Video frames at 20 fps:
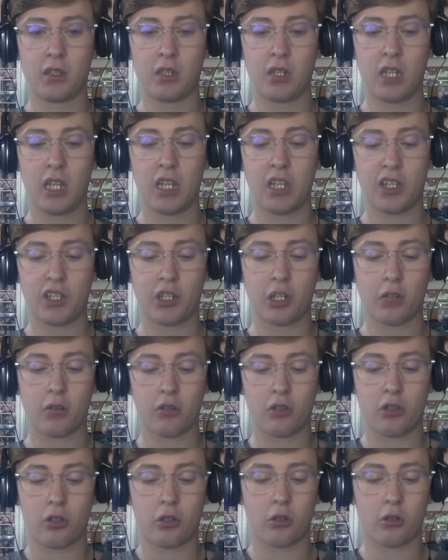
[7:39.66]
is going
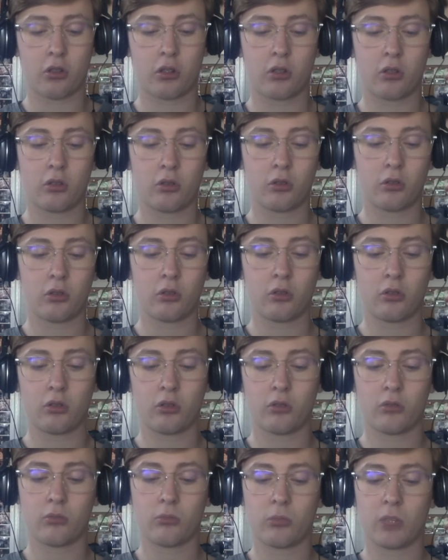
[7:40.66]
to,
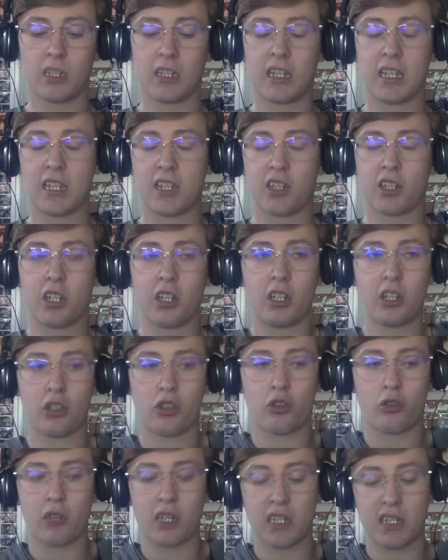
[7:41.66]
I guess, kind of
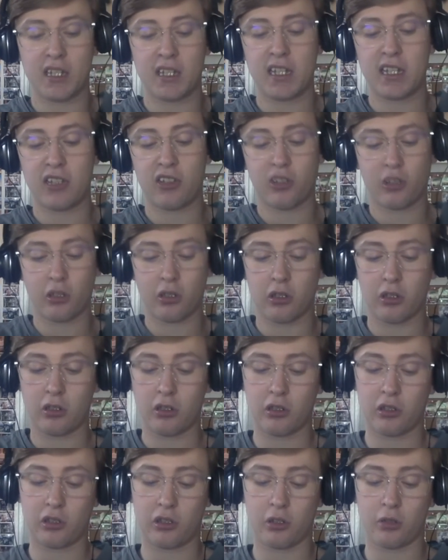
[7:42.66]
transition
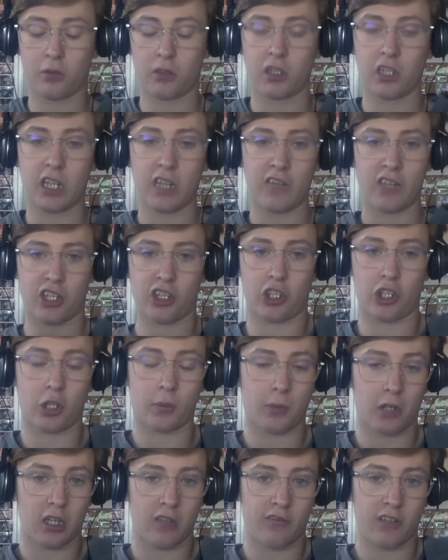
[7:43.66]
to a live-action
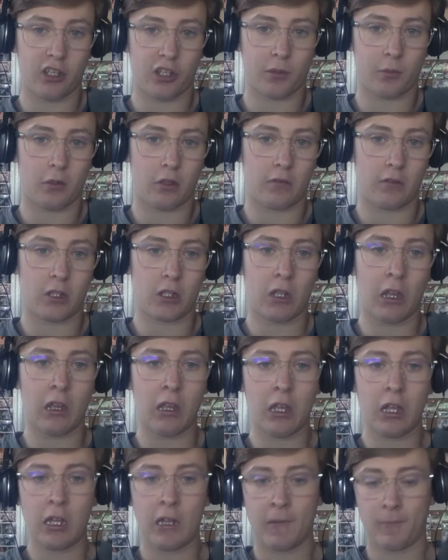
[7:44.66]
Spider-Verse movie.
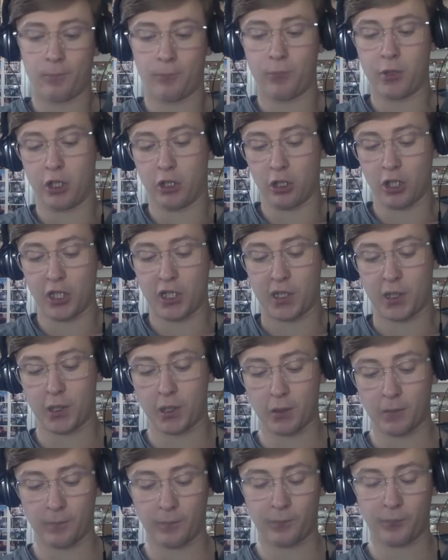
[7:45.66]

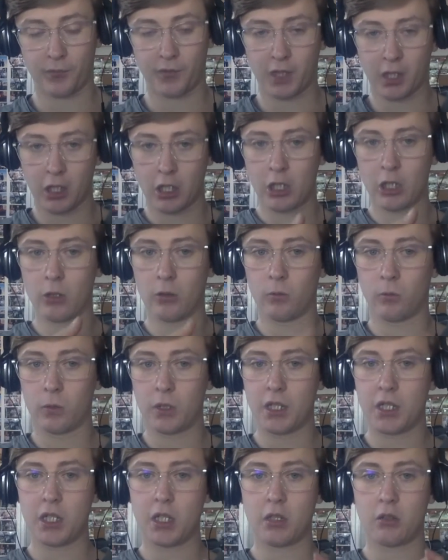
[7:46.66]
Because
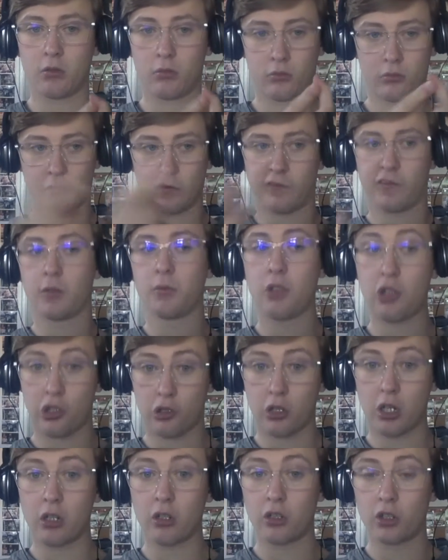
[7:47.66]
we, from this
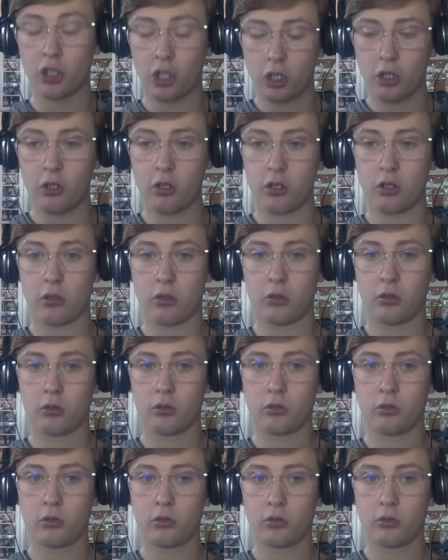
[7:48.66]
show alone,
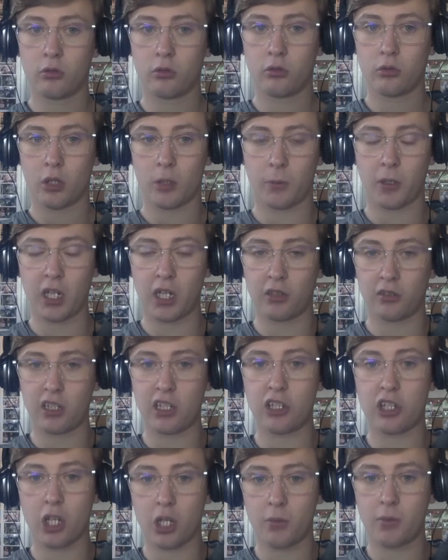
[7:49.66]

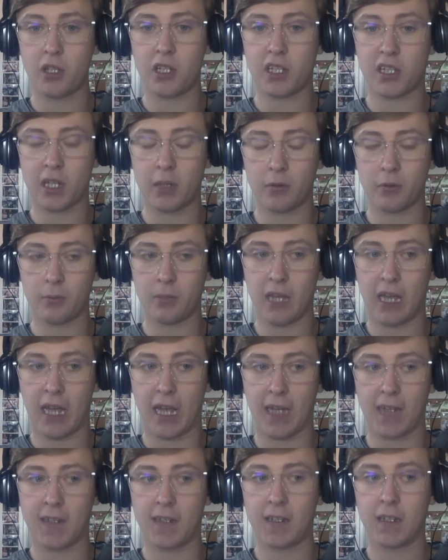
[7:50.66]
apparently Toby's coming
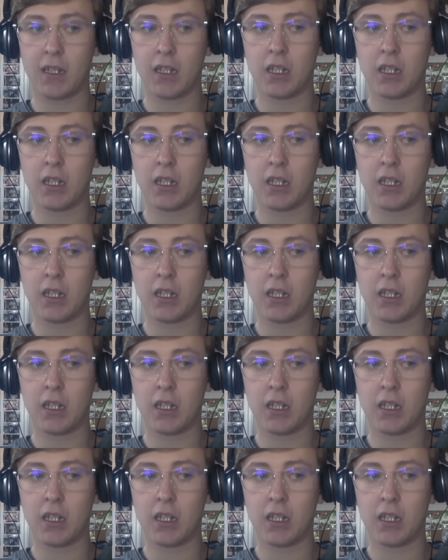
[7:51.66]
back.